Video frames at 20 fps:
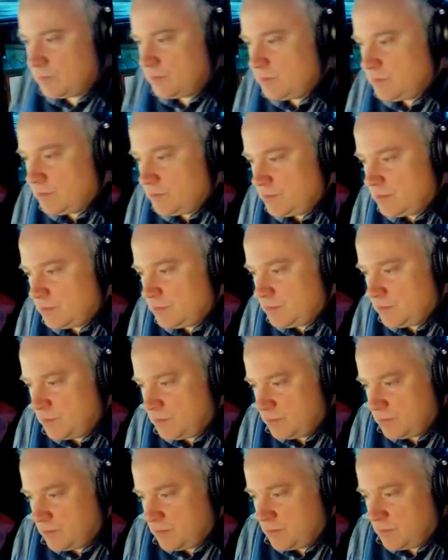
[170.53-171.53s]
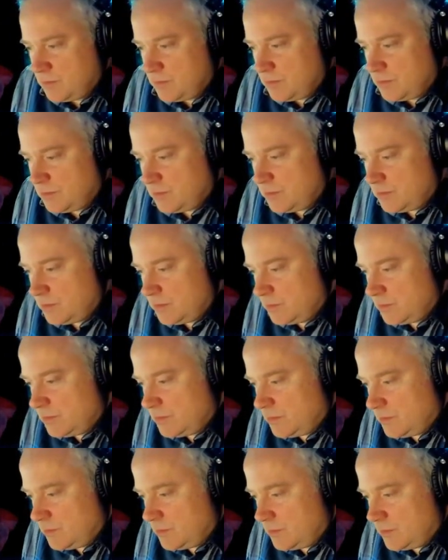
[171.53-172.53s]

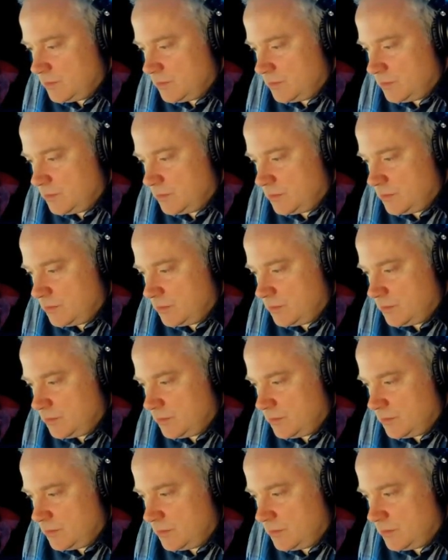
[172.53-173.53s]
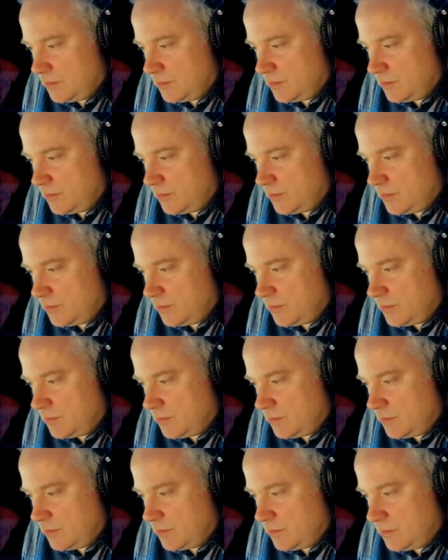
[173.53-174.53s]

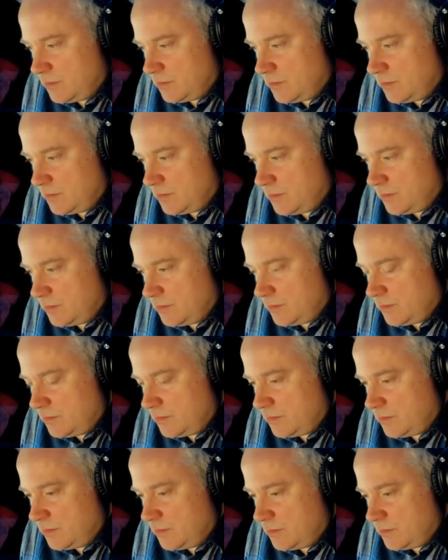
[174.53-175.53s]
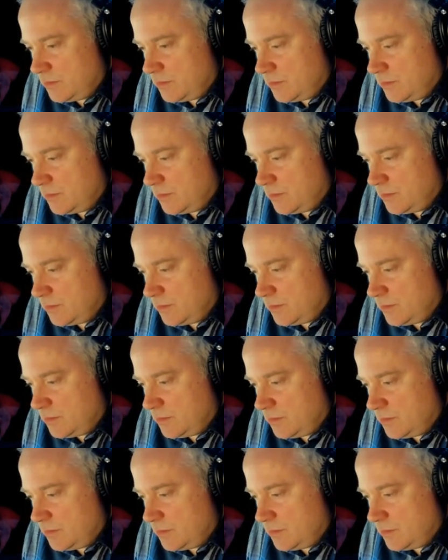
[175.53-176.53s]

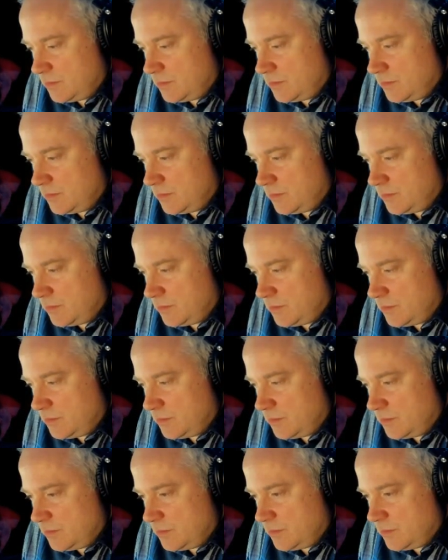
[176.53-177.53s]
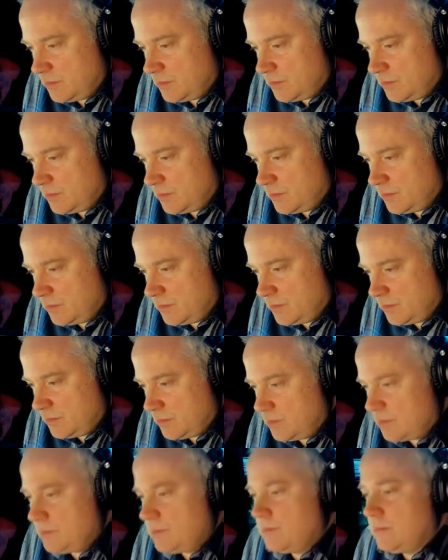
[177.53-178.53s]
(not speaking)